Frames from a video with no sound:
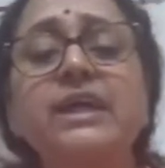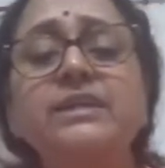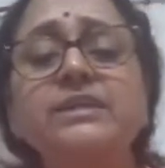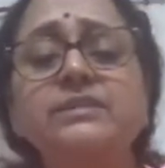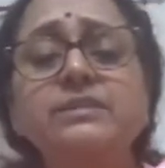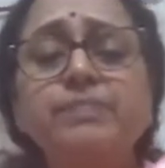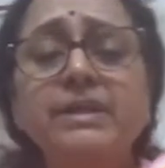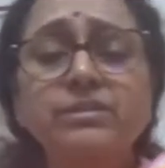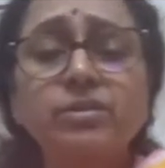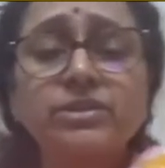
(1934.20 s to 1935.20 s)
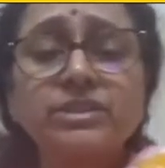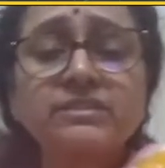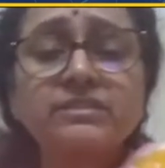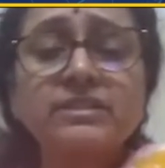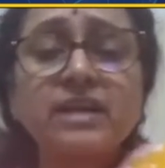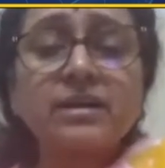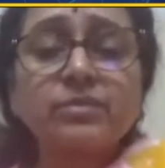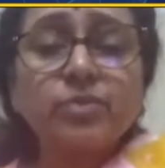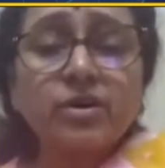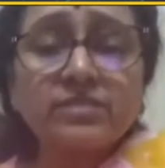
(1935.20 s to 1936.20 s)
Here, the pathologic
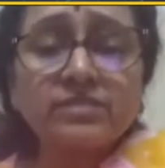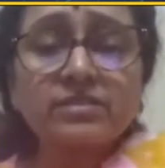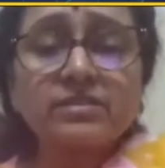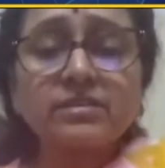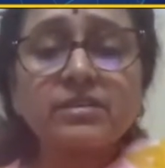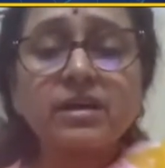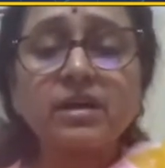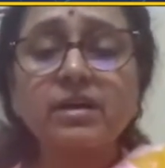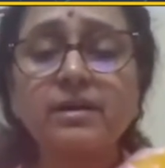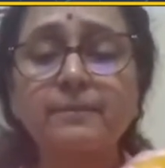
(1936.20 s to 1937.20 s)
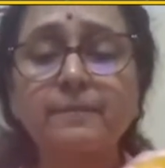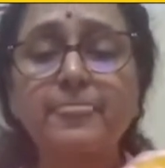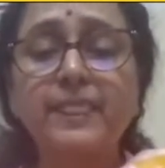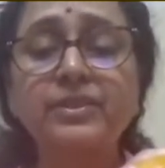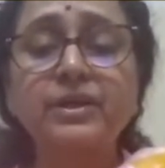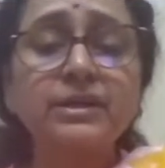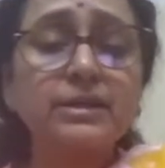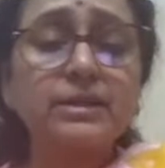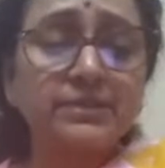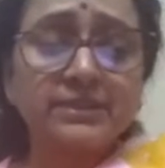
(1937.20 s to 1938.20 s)
CR was
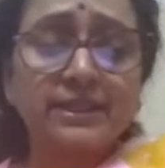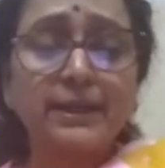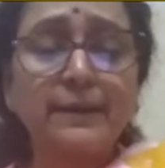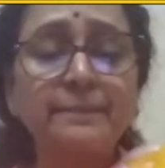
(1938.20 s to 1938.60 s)
30%.